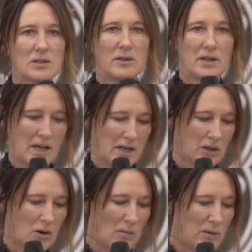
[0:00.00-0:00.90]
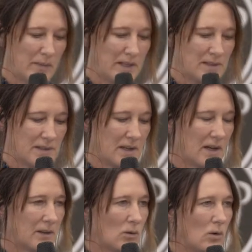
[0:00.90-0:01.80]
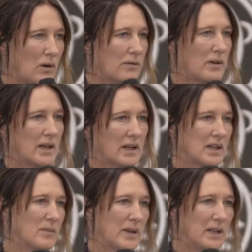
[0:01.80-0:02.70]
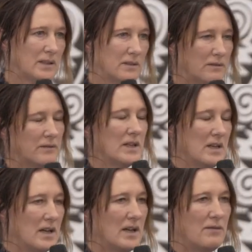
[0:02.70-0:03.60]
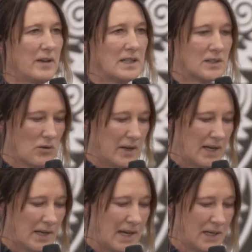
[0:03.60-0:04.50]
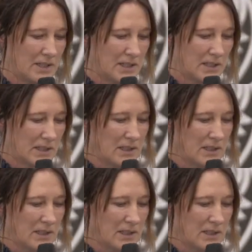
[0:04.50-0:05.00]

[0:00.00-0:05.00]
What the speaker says: and it complements the other qualifying competitive events on our calendar.